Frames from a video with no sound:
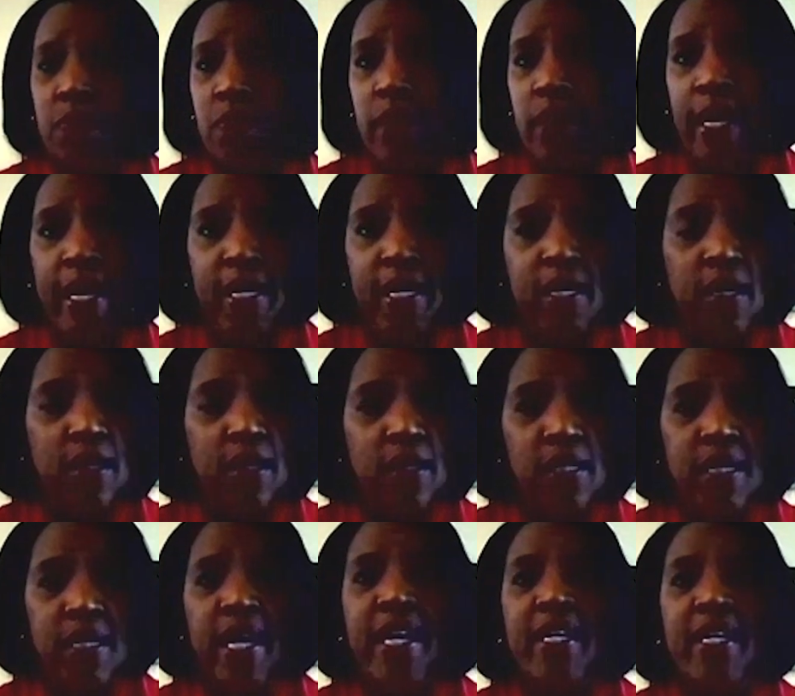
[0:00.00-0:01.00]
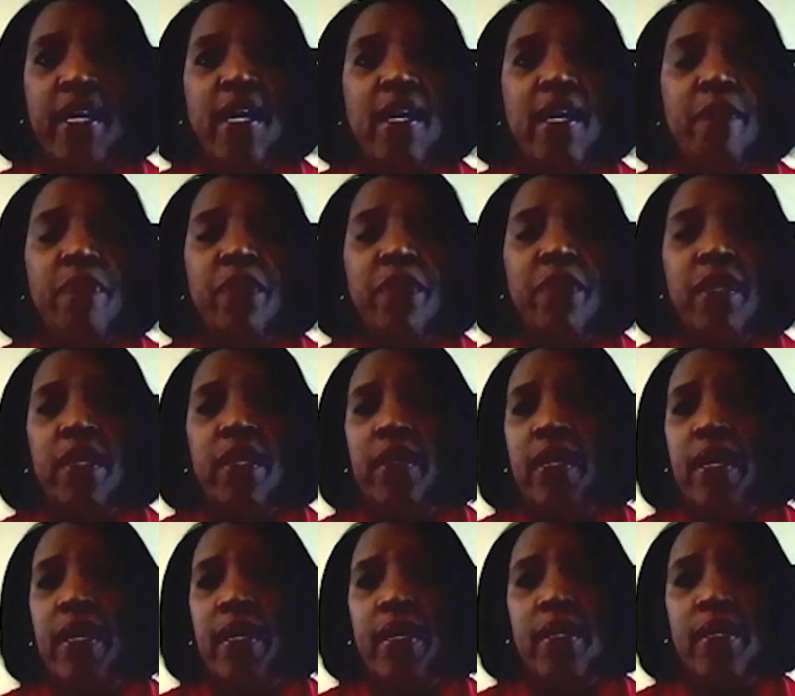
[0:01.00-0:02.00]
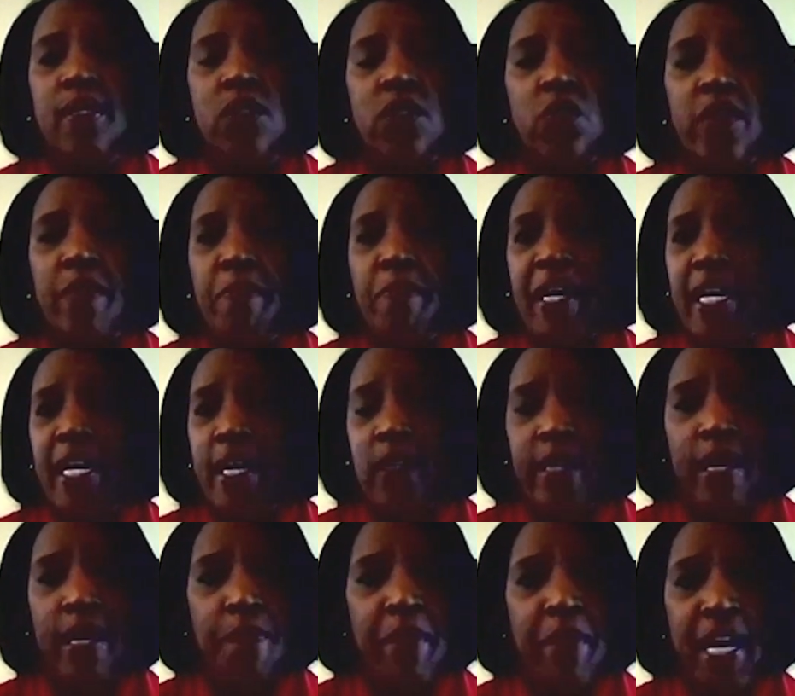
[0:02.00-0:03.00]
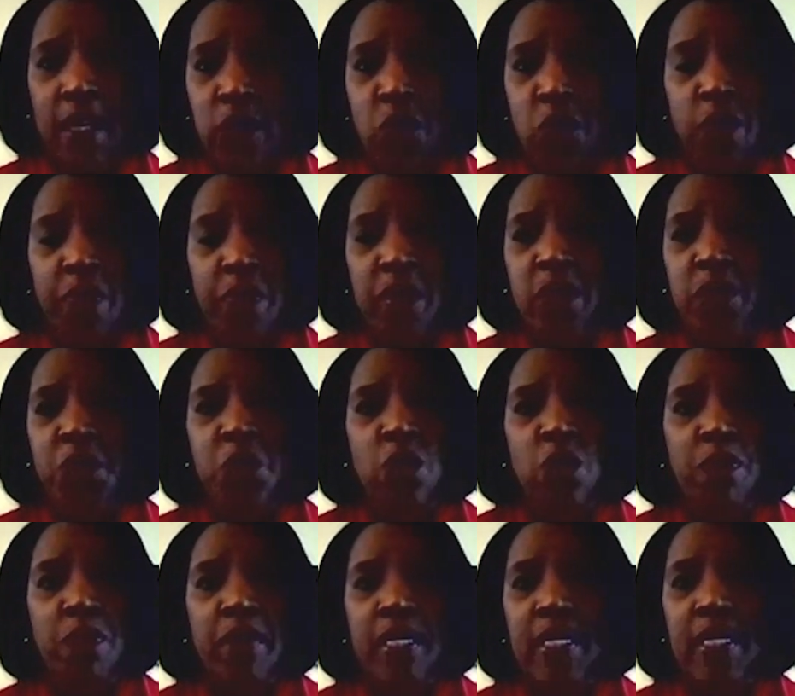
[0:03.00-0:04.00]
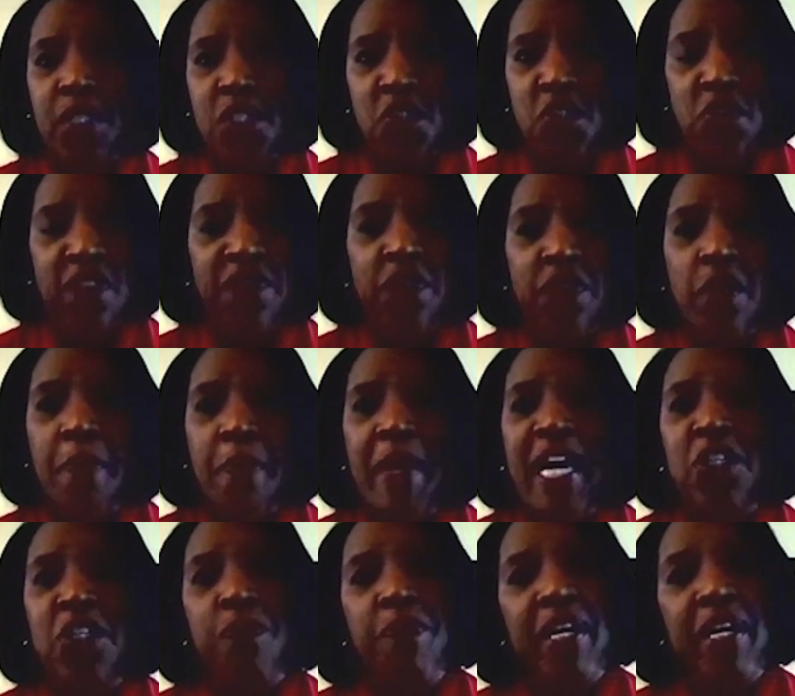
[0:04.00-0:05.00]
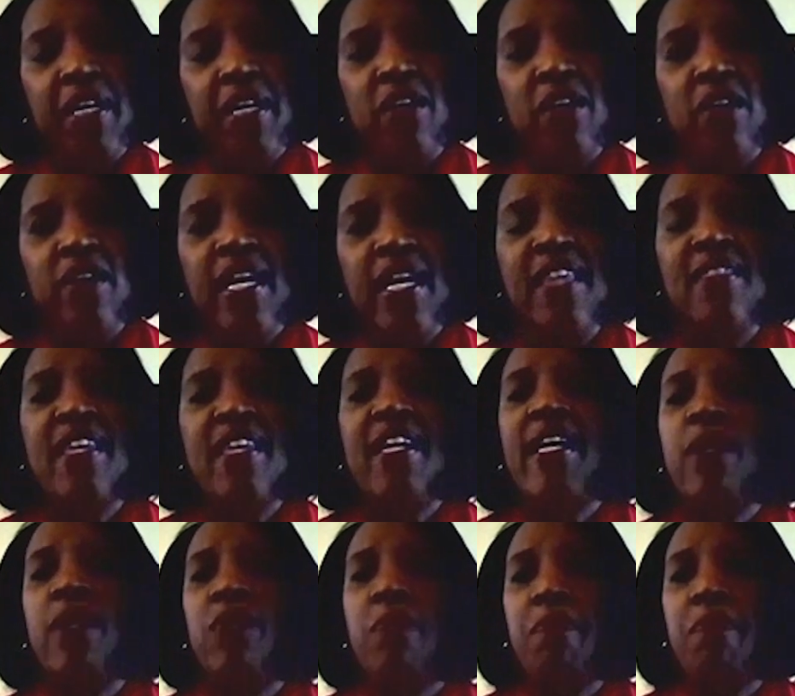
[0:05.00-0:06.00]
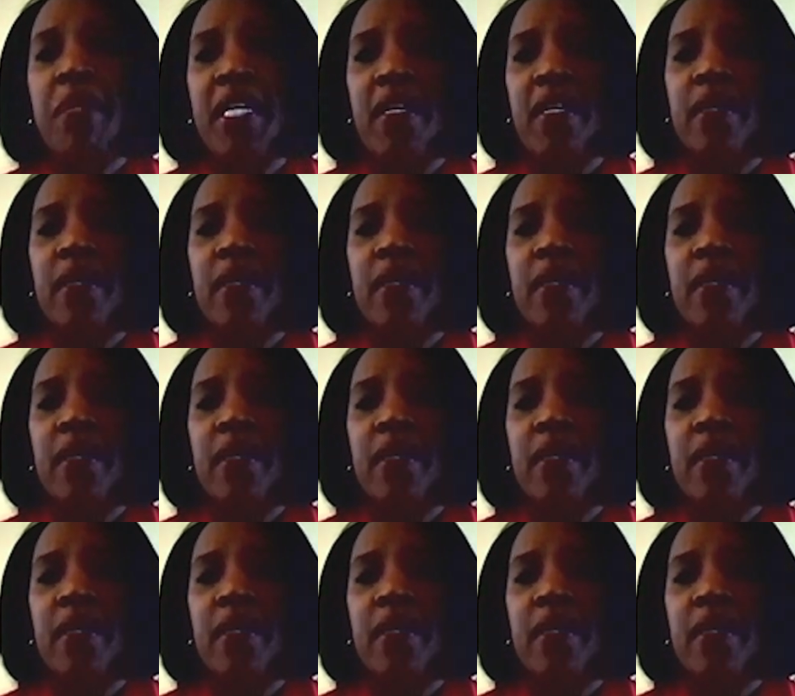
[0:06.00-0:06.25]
I can sign up and so that I'm eligible to be considered for a matchmaker, and then I would meet